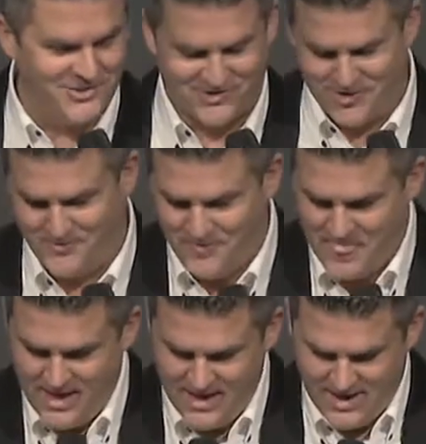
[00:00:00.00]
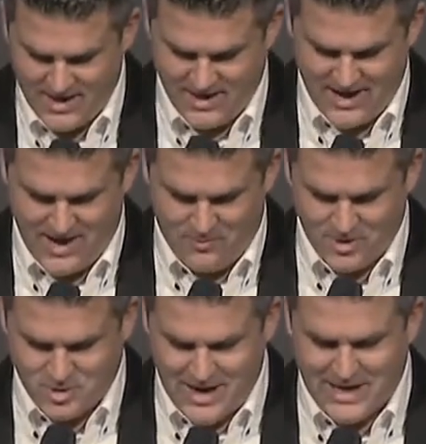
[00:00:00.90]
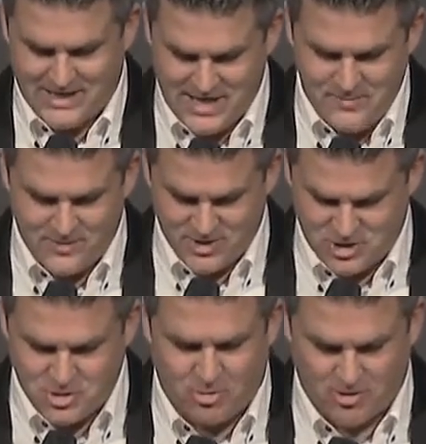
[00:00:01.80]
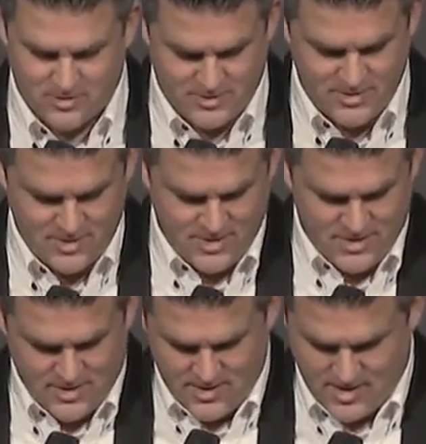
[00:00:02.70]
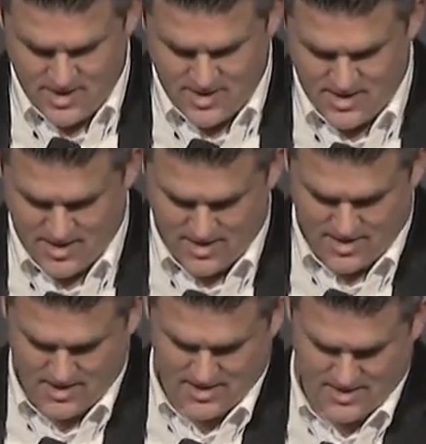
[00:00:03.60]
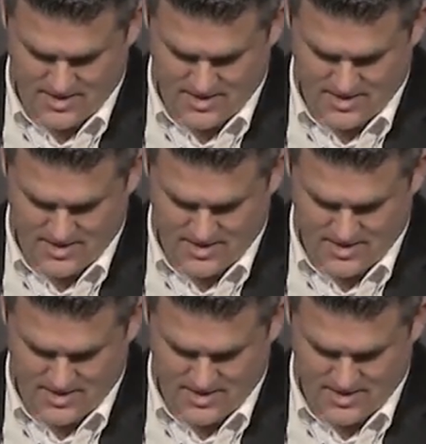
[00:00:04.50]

So uh, I'm going to try to keep this short. Uh,